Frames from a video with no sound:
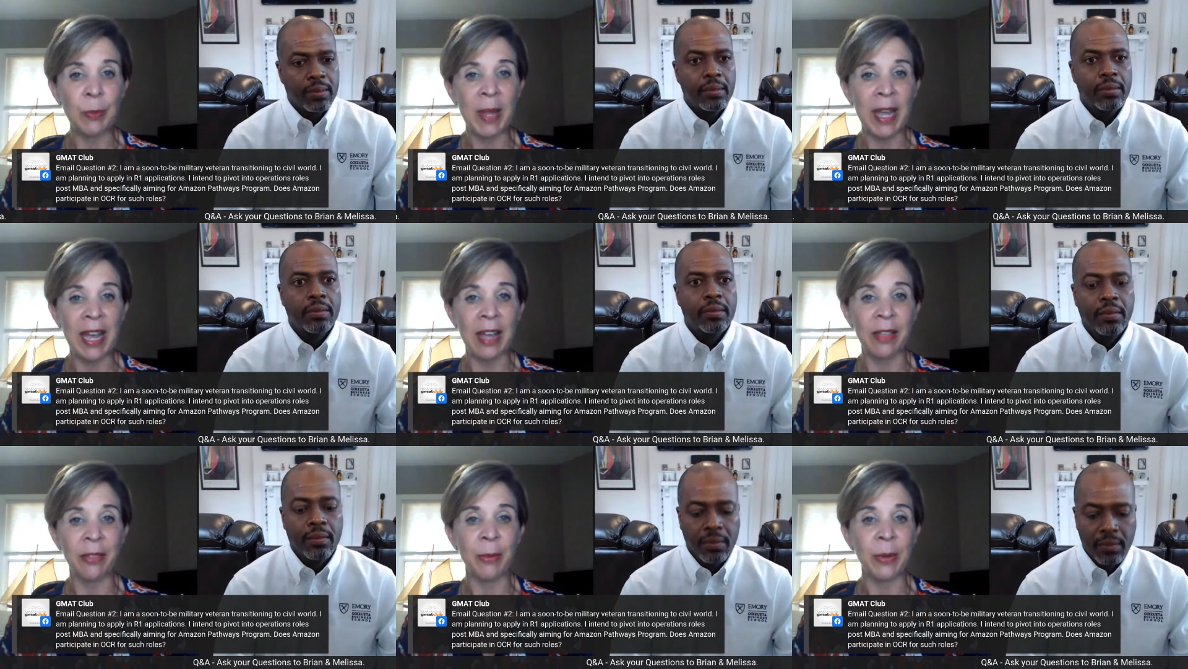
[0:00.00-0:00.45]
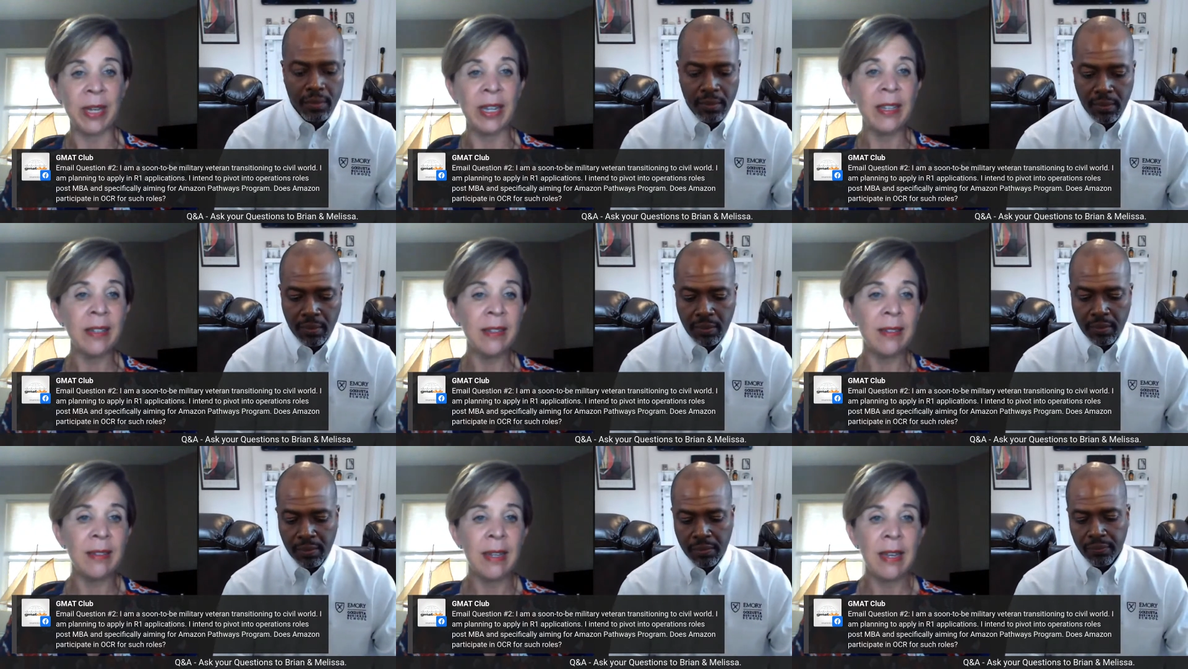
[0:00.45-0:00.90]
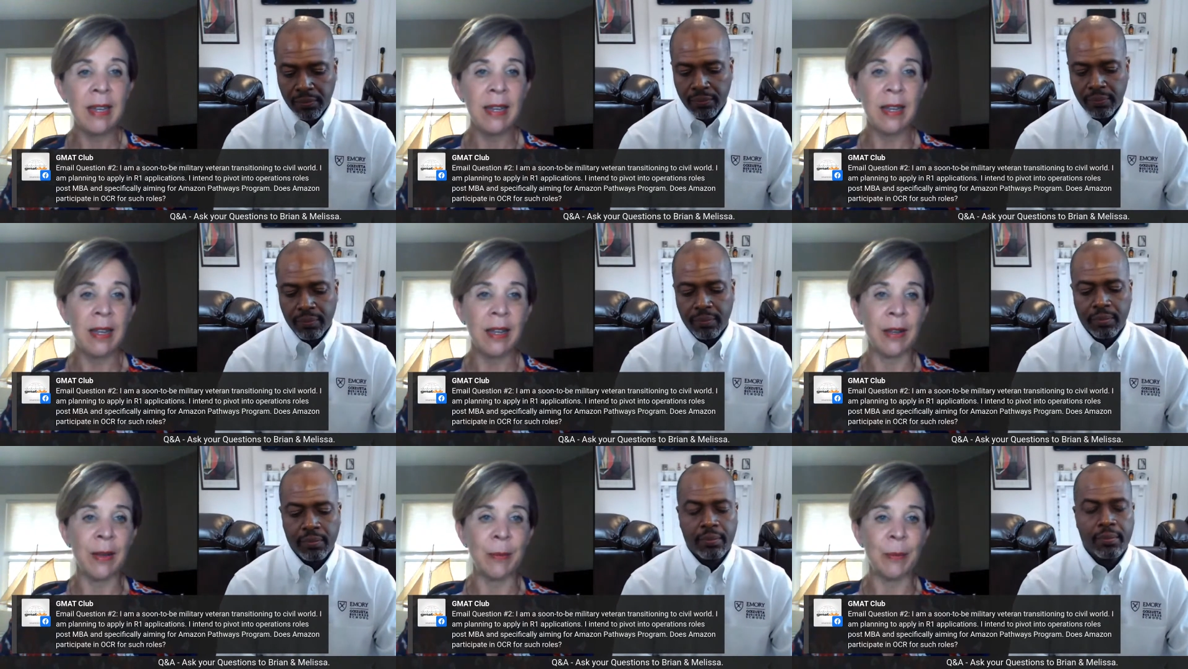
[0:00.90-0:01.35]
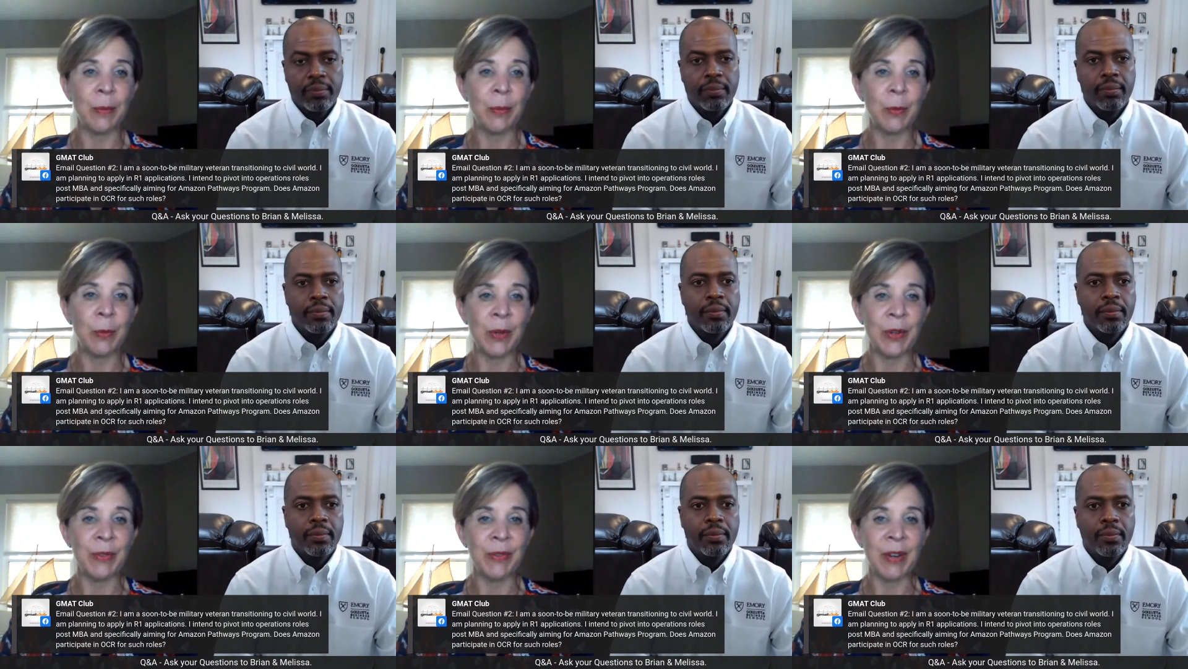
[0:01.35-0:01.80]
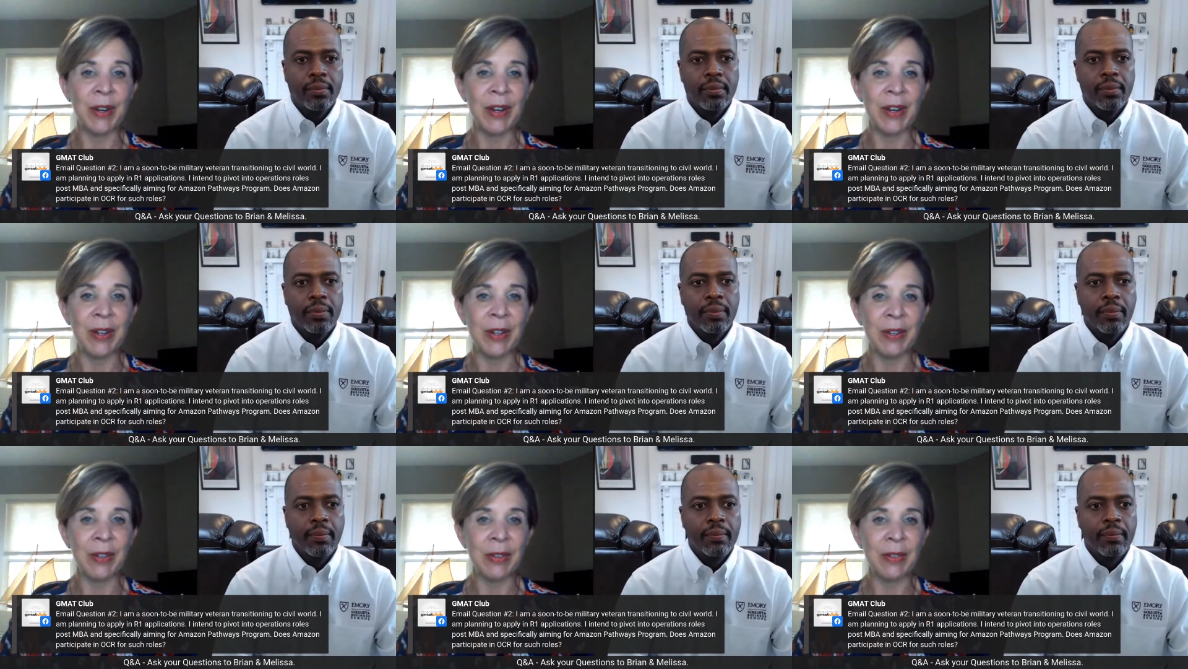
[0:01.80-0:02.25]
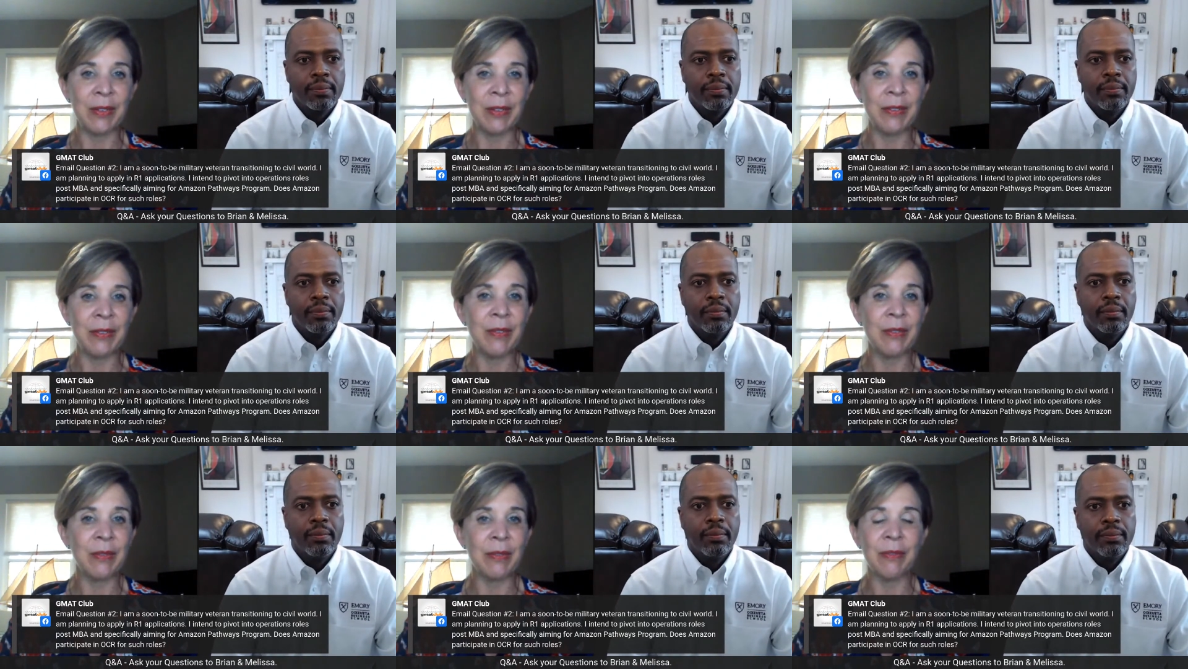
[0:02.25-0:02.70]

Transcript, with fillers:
Speaker 1: new pathways. Um, one of our